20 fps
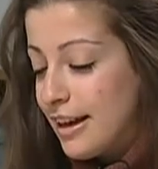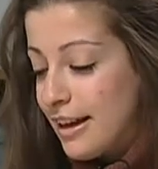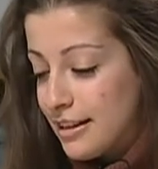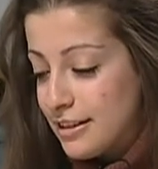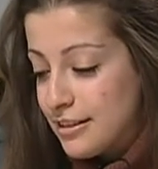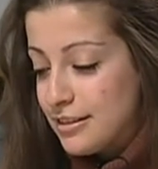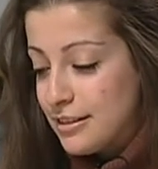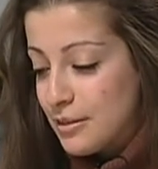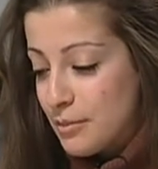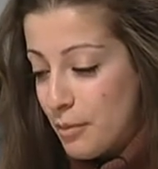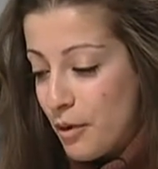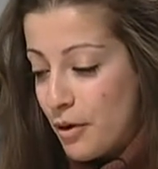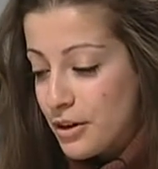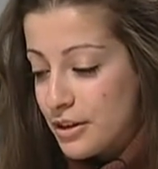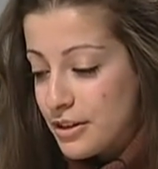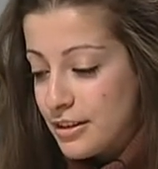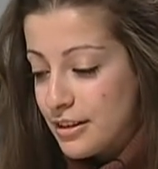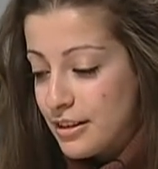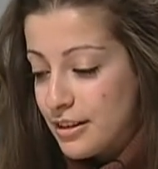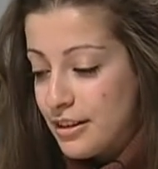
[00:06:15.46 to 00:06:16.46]
at the
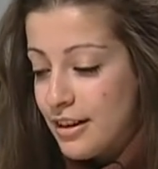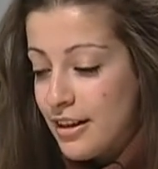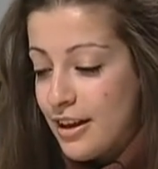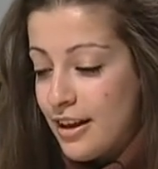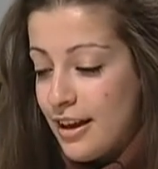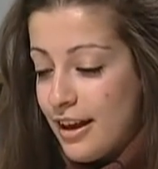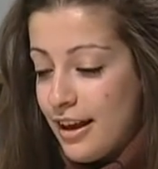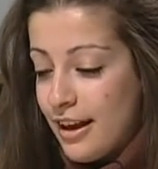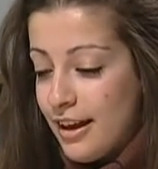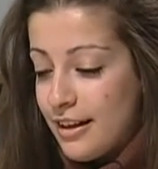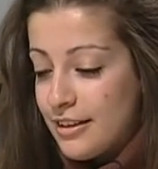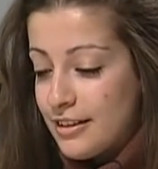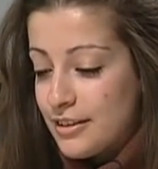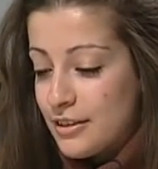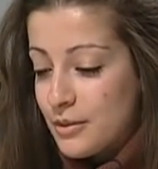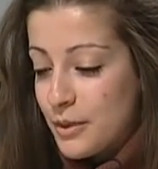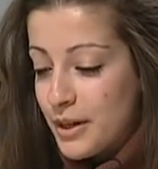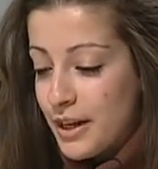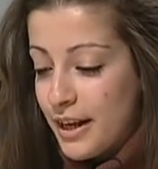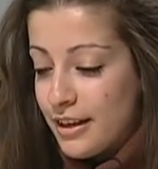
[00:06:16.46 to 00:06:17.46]
party.
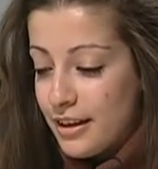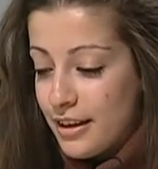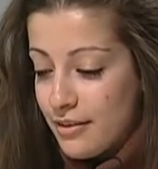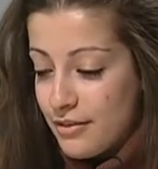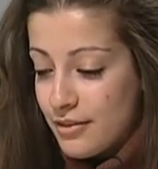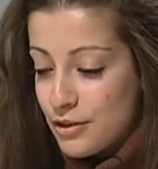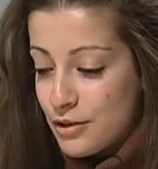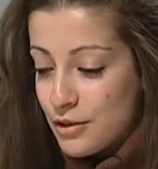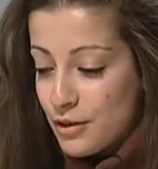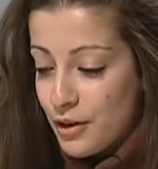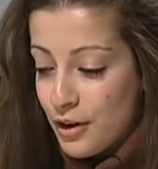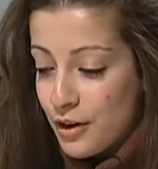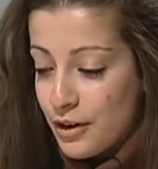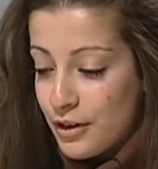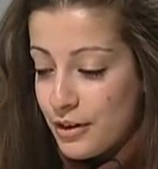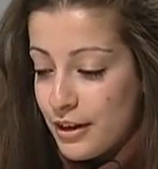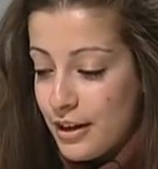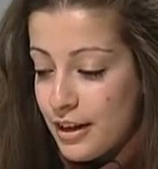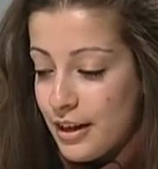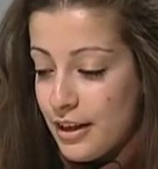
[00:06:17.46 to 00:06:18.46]
And when I gave it to
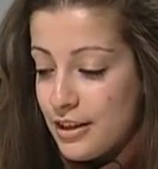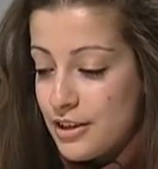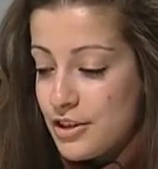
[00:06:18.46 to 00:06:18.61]
her,